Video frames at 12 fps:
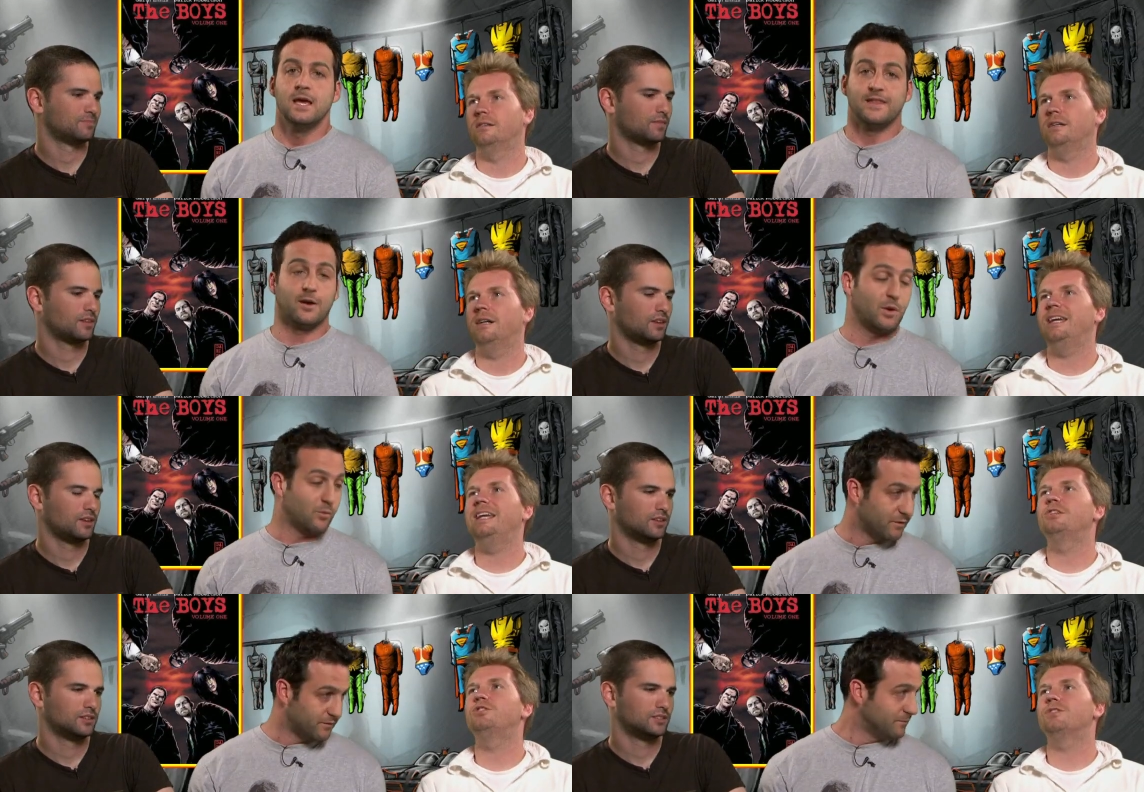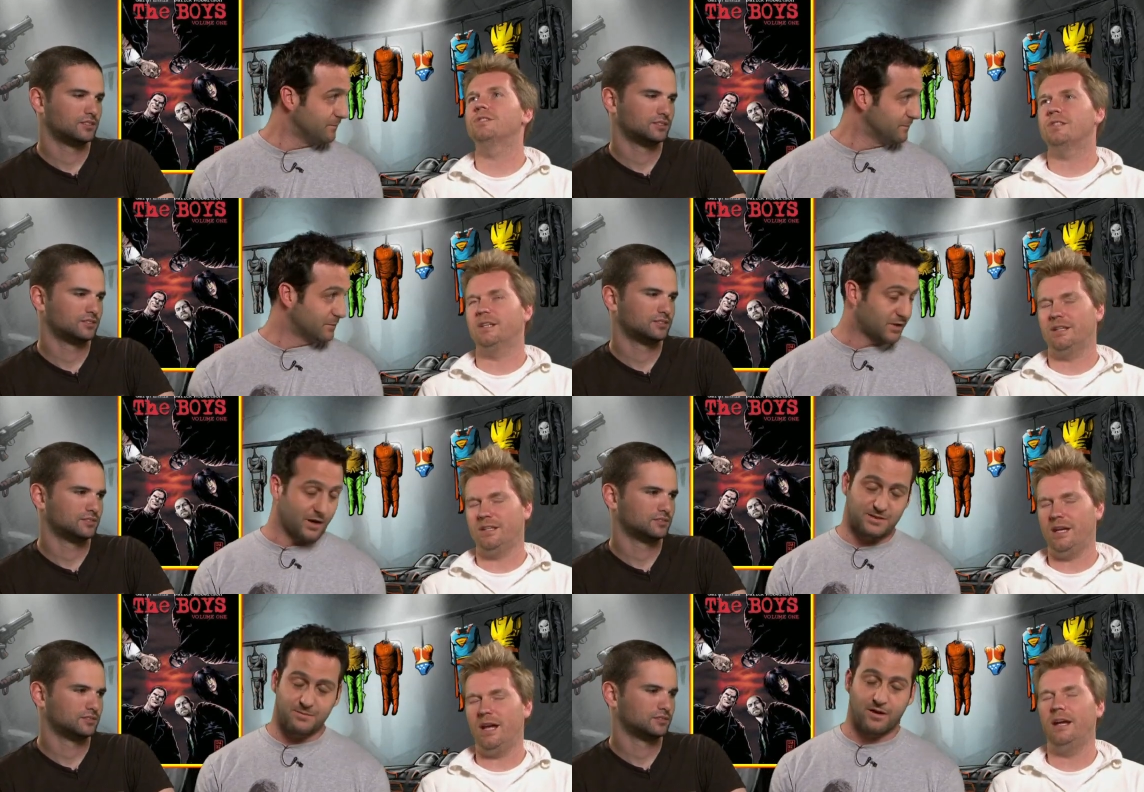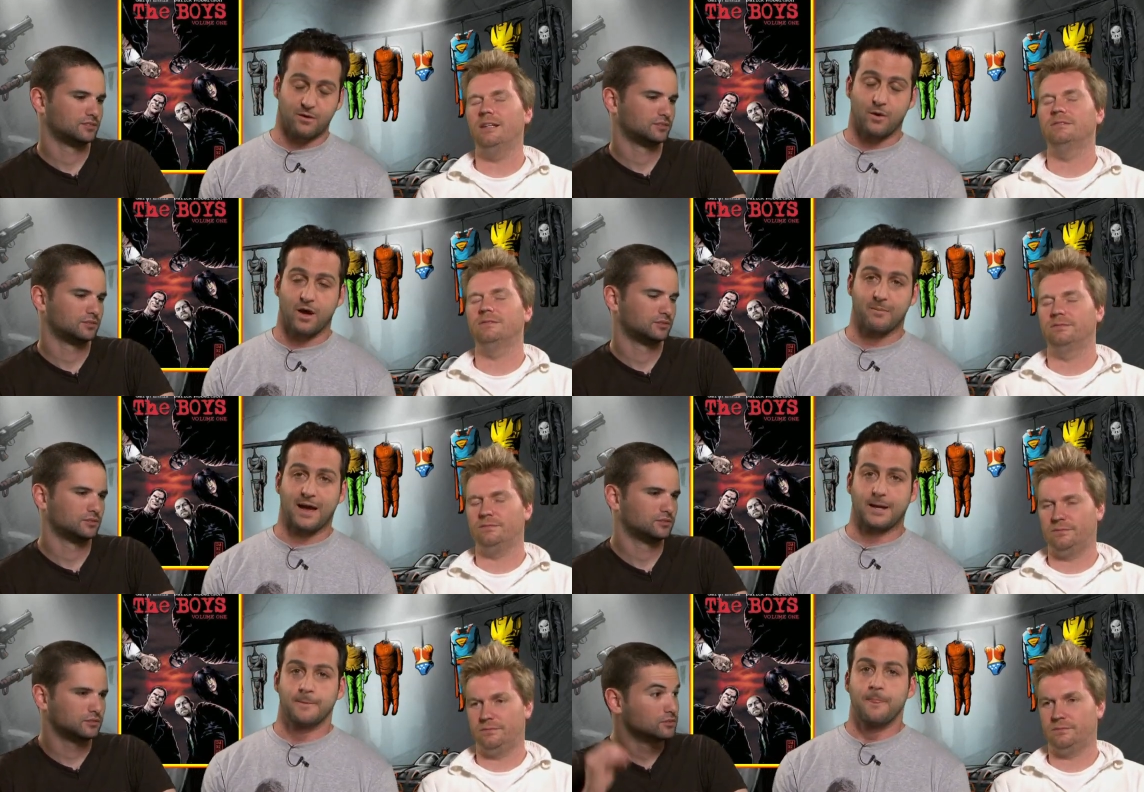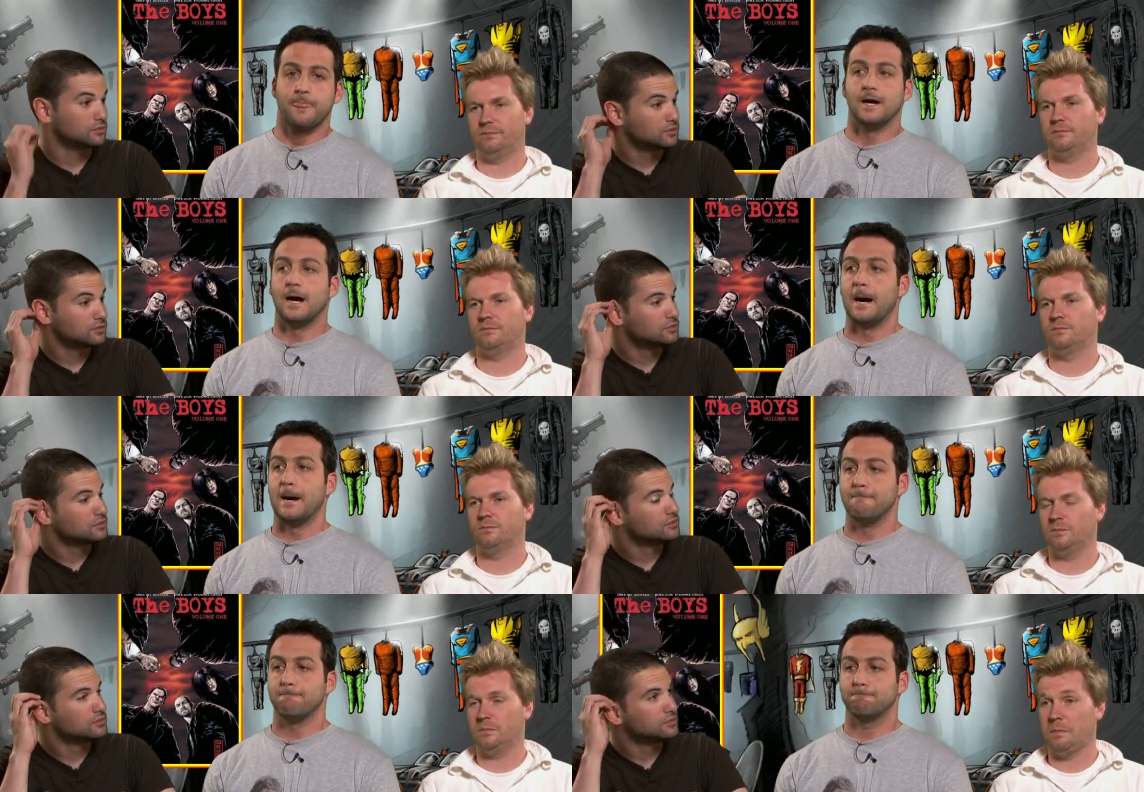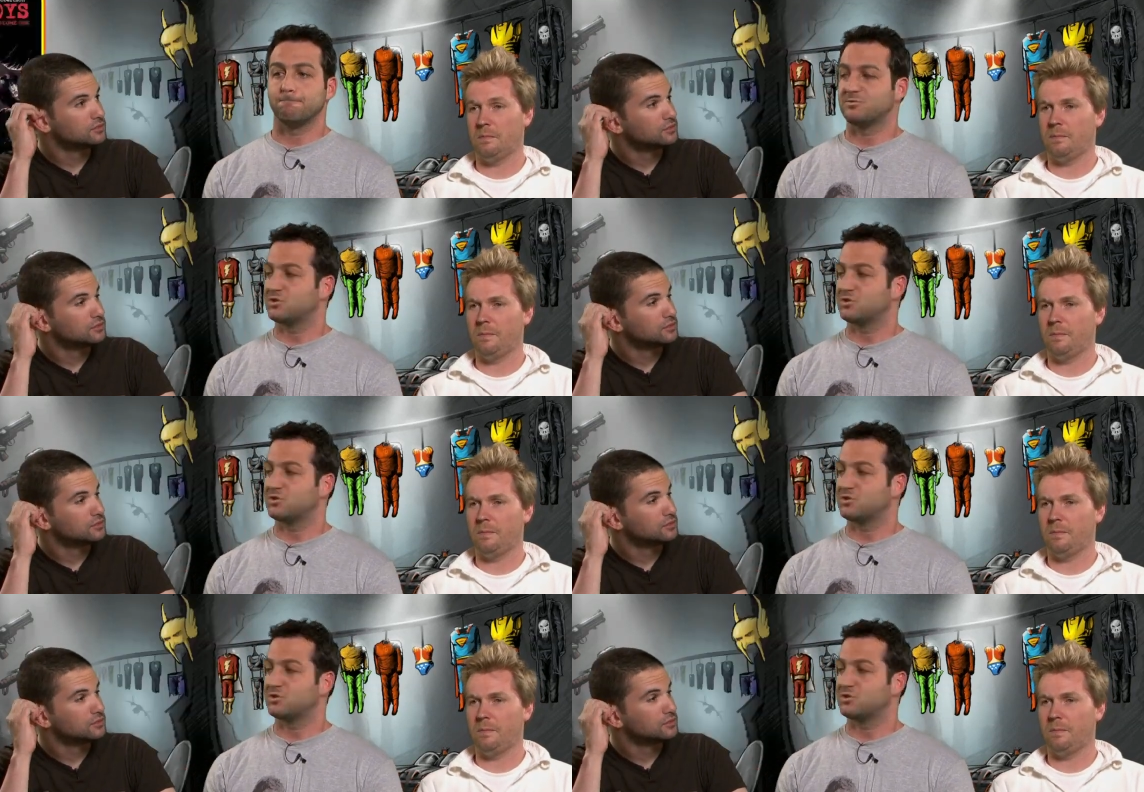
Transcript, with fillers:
Speaker 1: that we re- talked yeah. about a while back. Um,